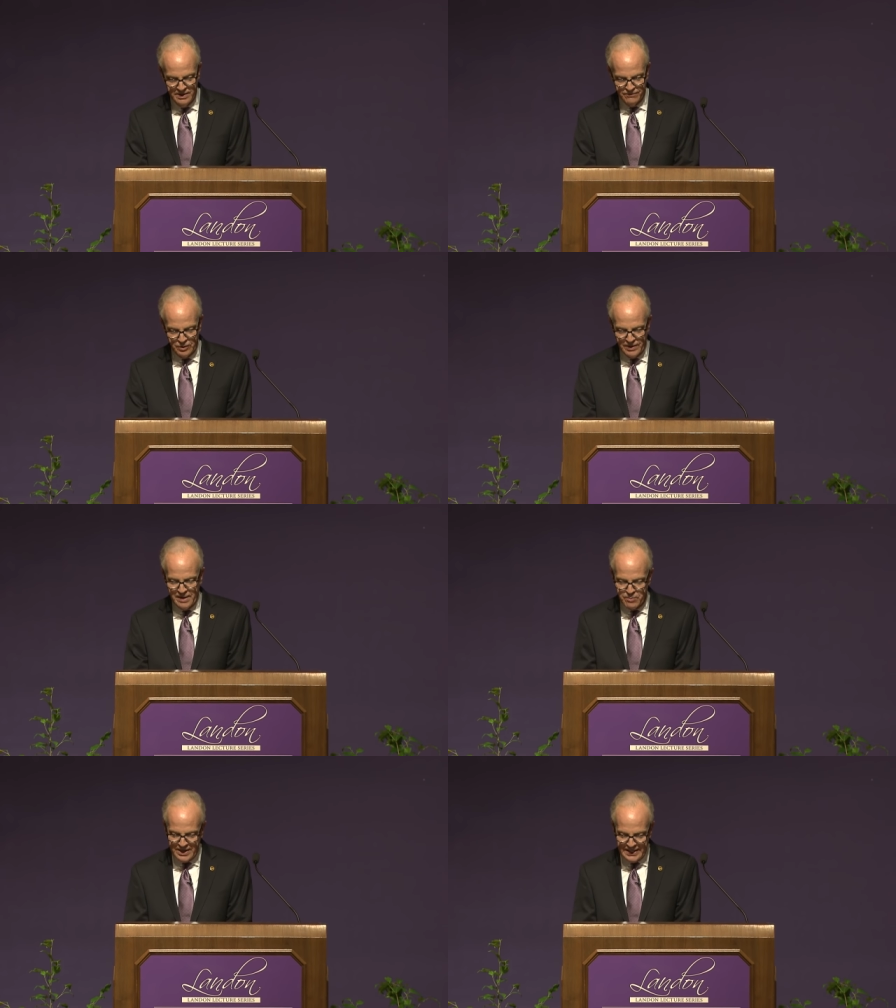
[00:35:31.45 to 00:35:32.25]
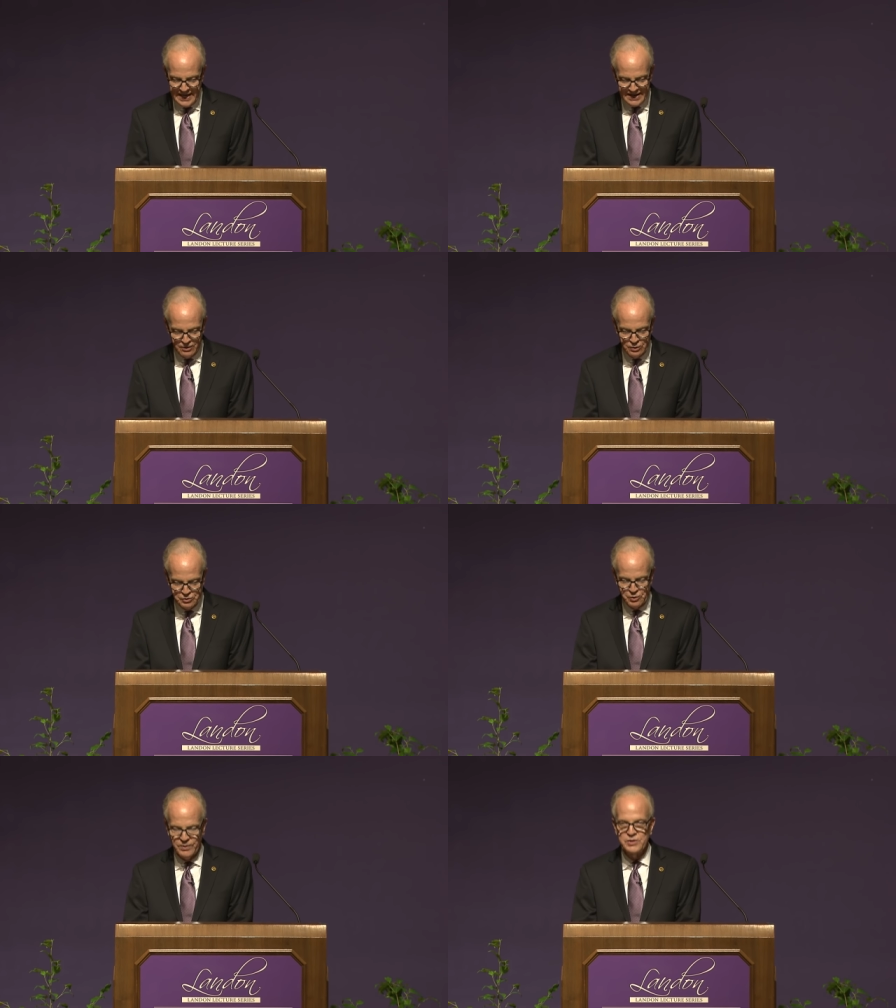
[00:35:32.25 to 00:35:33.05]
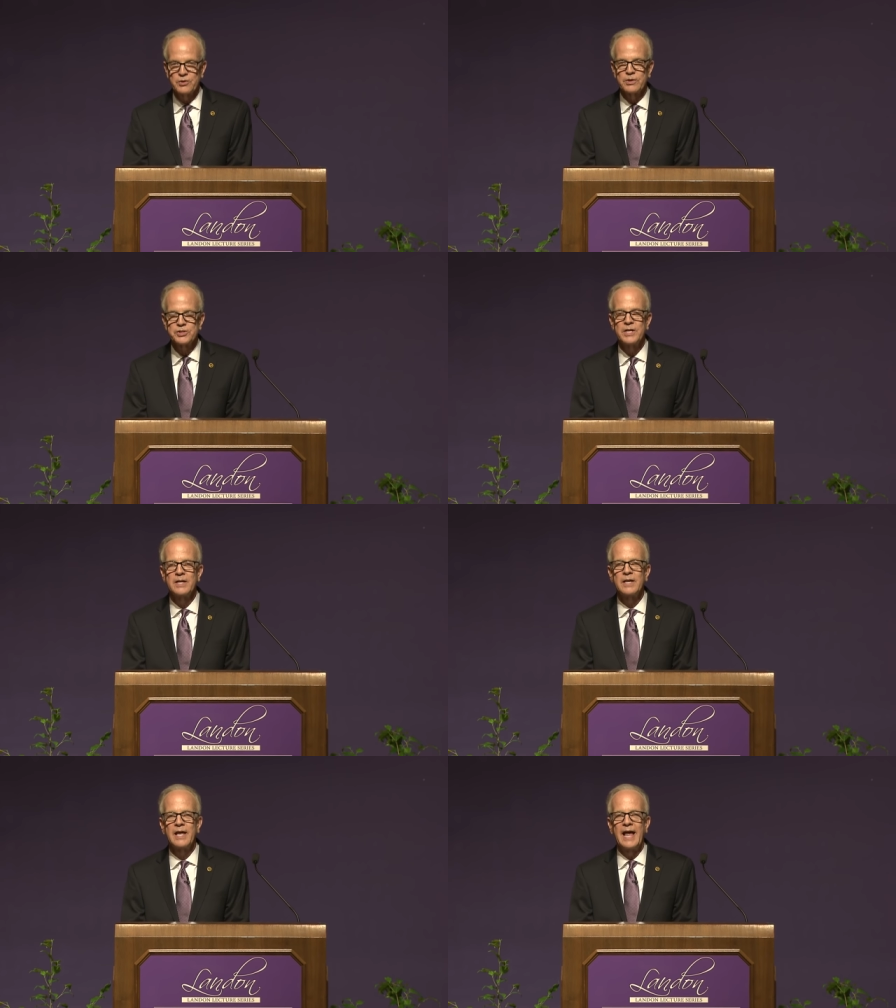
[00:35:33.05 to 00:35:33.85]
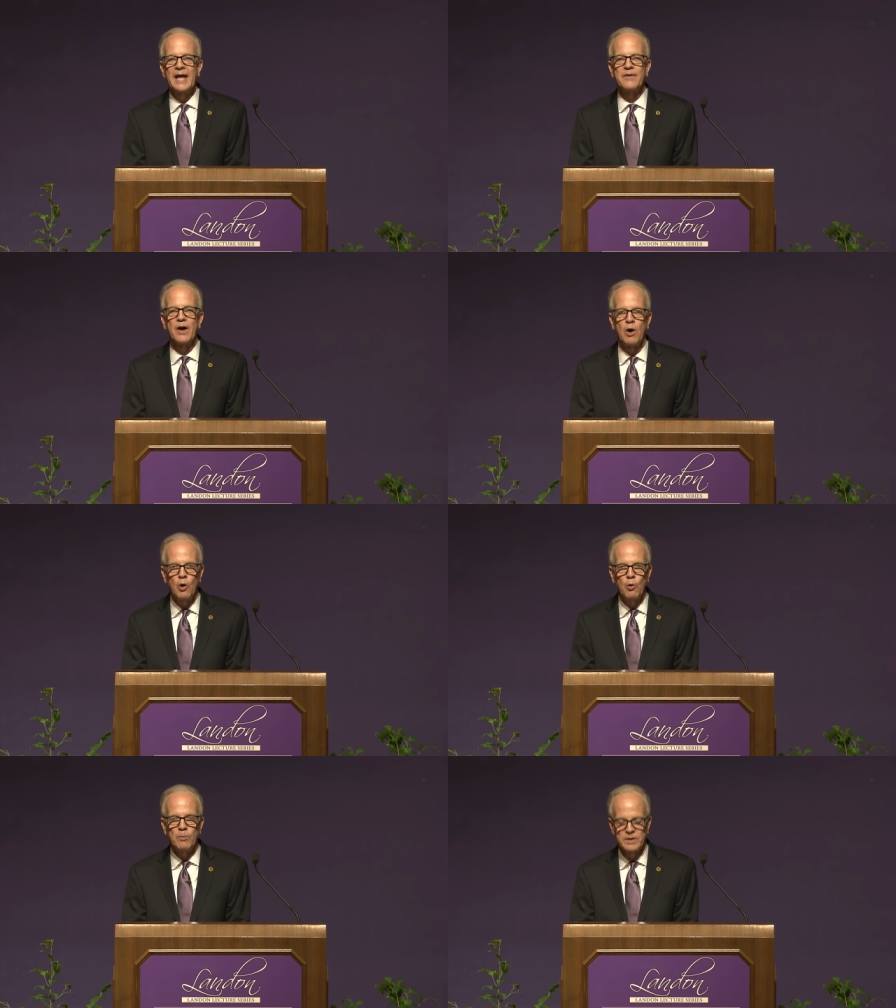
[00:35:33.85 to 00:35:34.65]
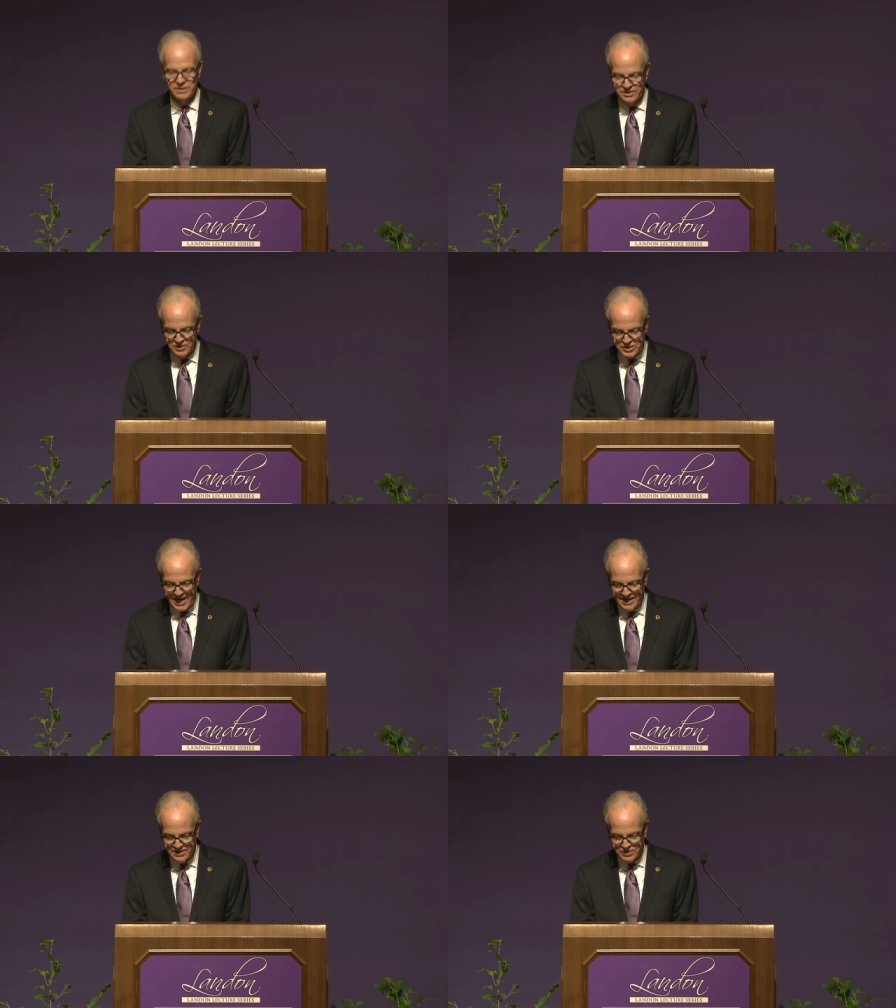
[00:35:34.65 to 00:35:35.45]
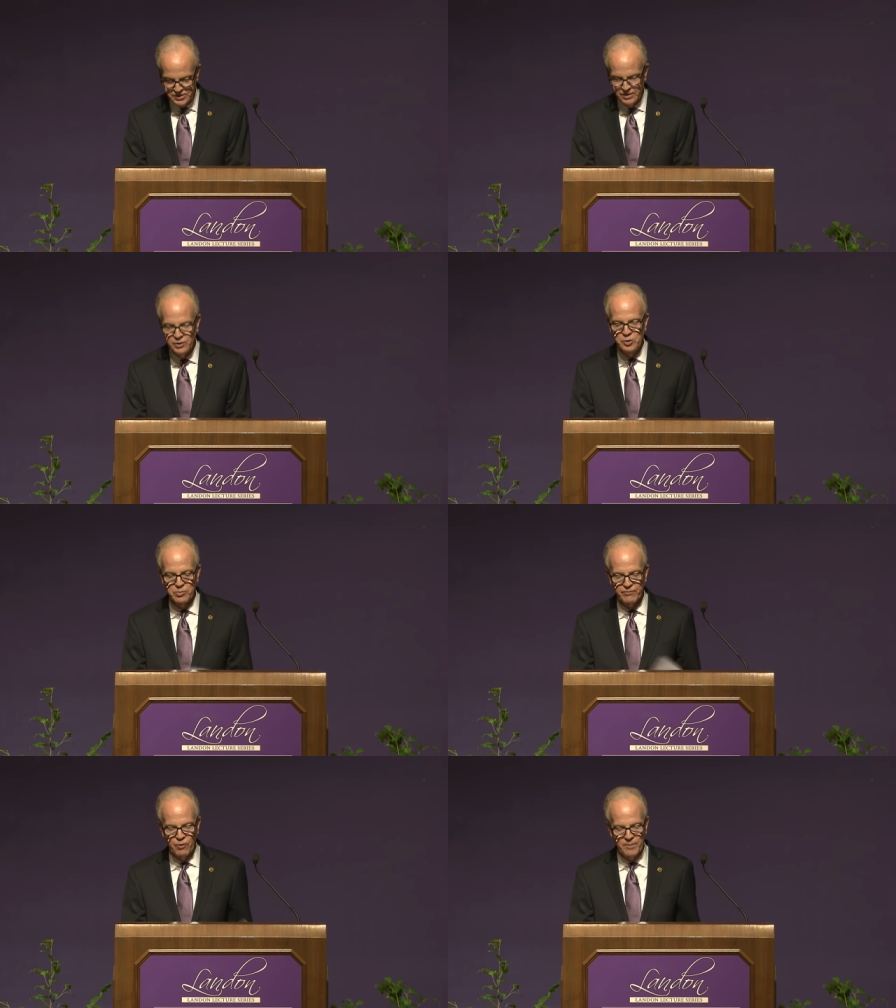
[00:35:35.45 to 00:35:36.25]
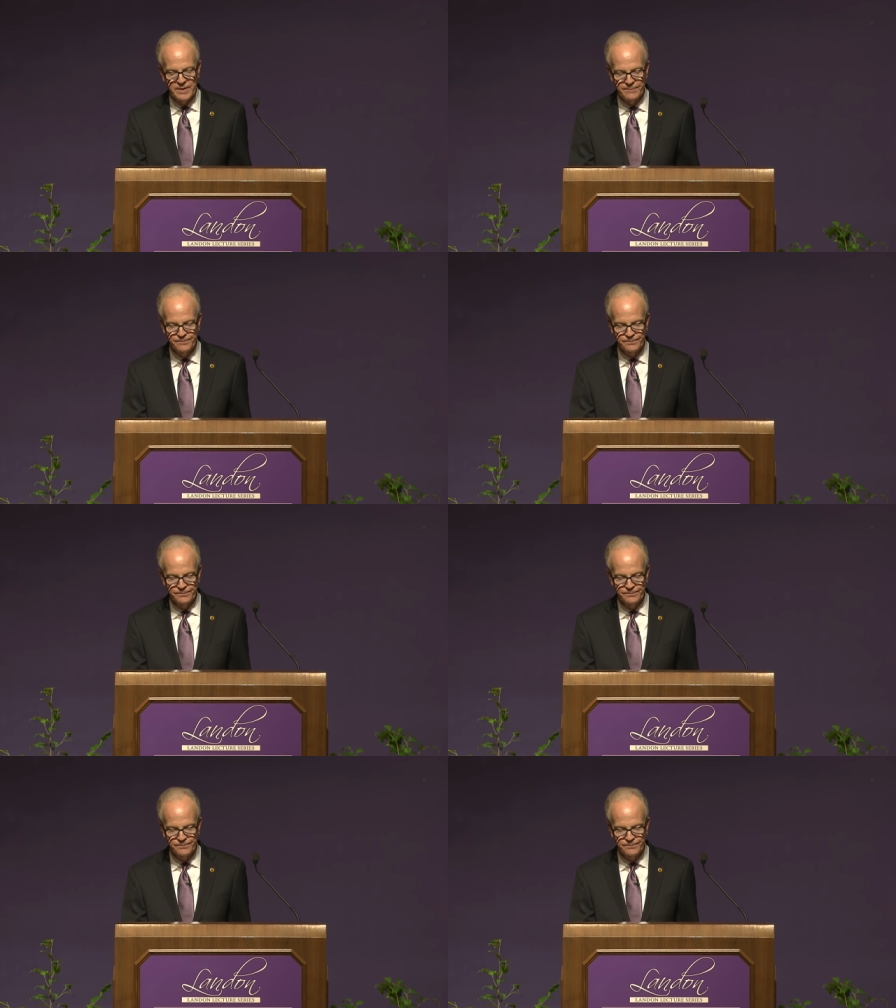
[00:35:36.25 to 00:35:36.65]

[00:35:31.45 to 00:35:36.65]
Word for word: for groundbreaking agricultural research and the home to the scientists who perform it.